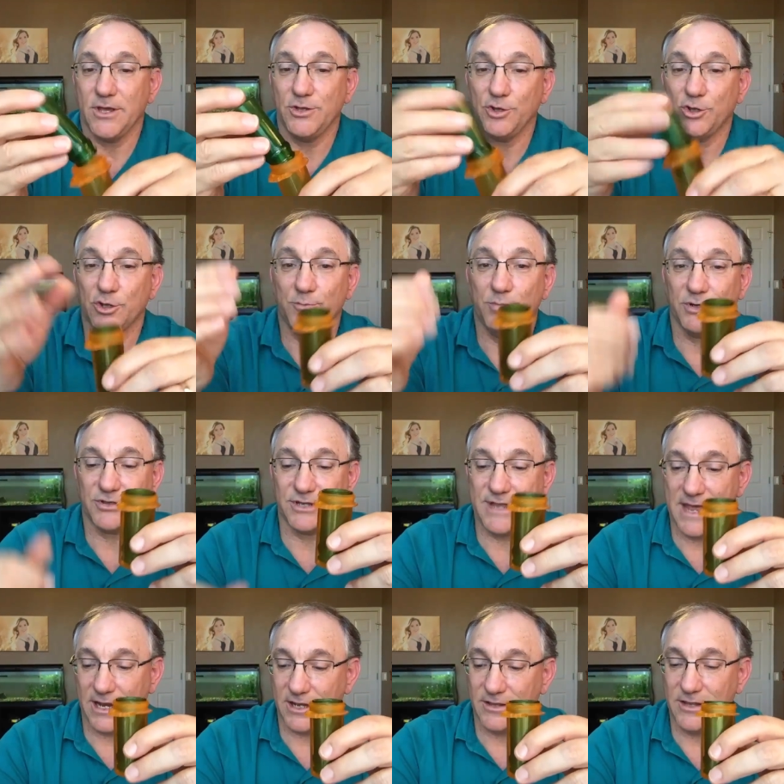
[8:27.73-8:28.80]
you can put the
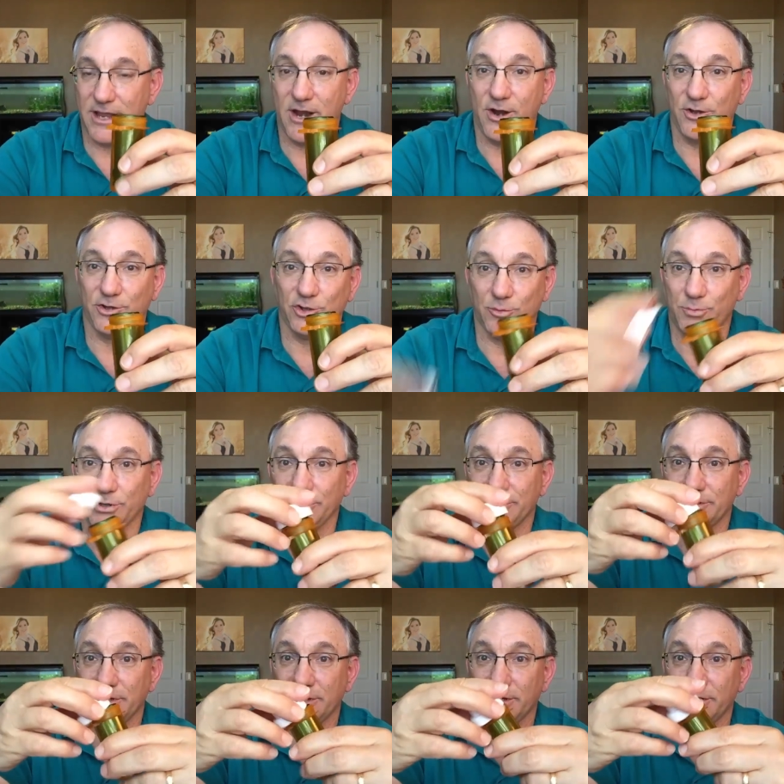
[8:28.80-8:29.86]
neck in there, you
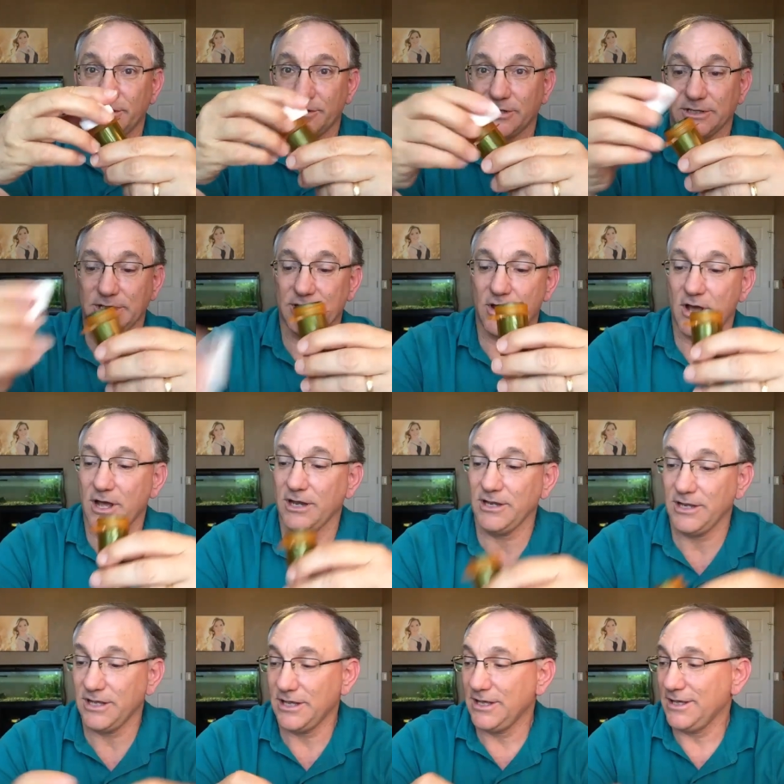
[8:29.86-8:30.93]
put the, the lid
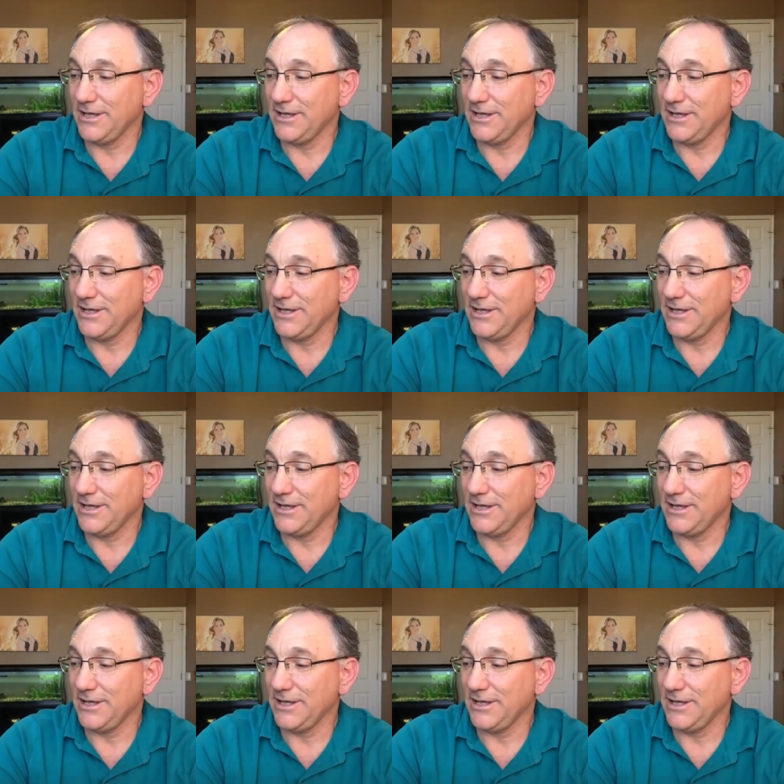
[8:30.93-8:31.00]
on,